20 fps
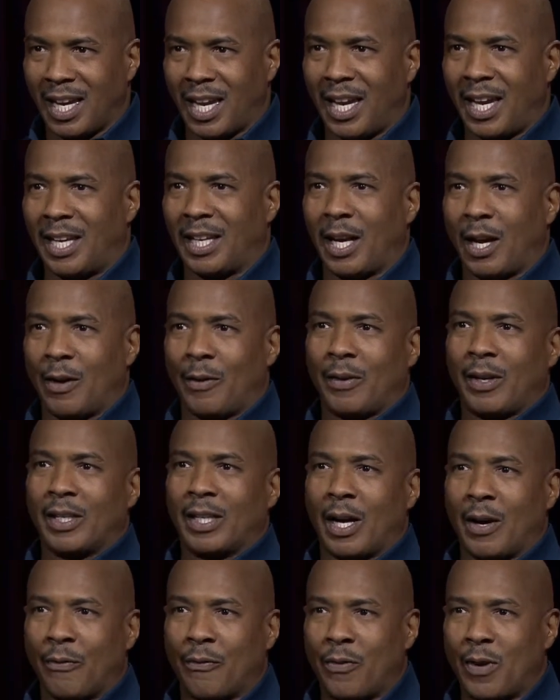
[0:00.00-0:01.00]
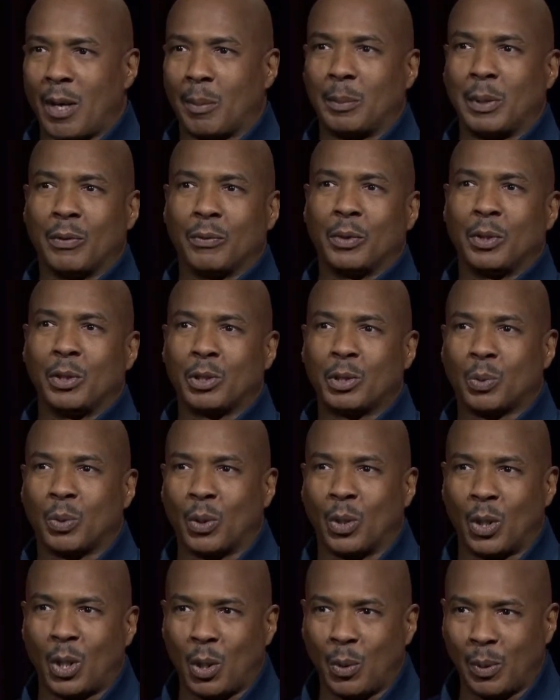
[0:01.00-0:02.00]
and our and our family roots were
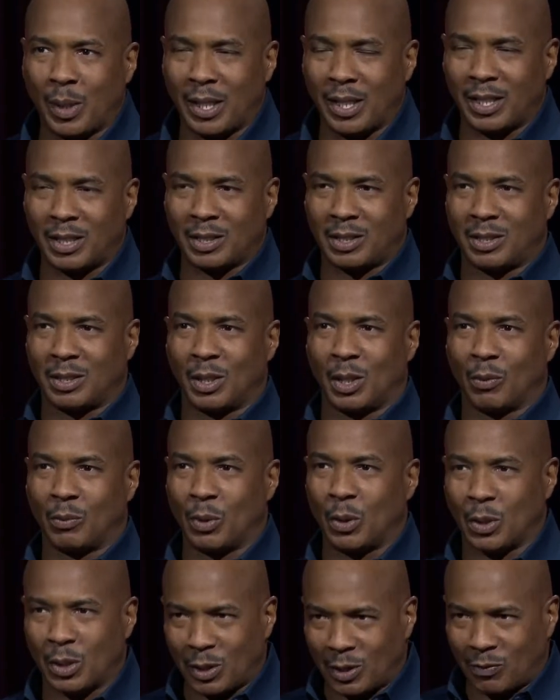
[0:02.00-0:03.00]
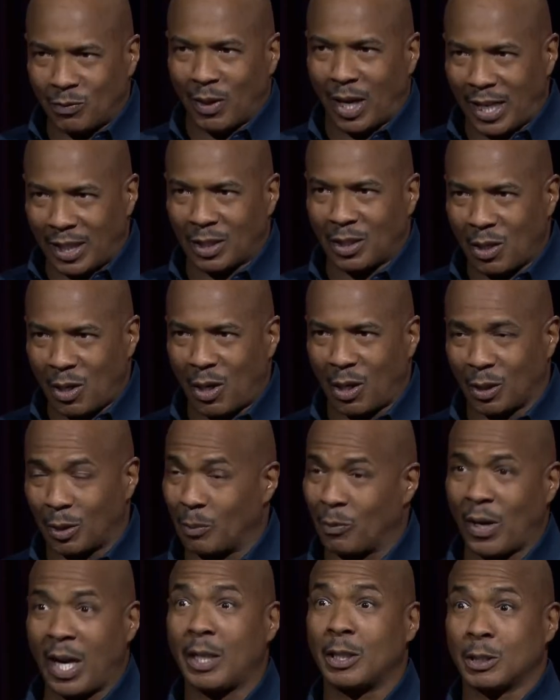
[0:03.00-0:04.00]
always you know rooted right in
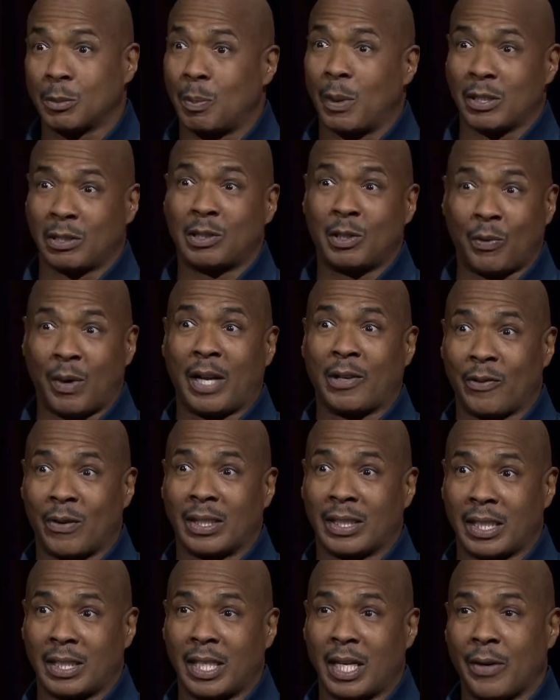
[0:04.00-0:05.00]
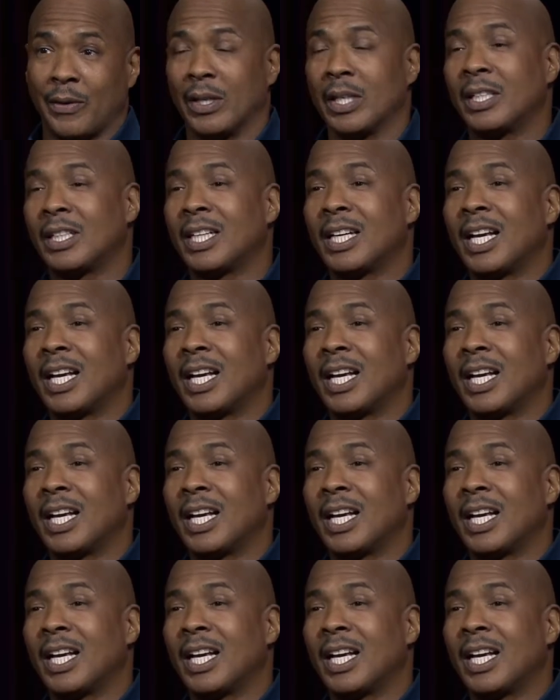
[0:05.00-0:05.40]
Harlem, right especially right around that area.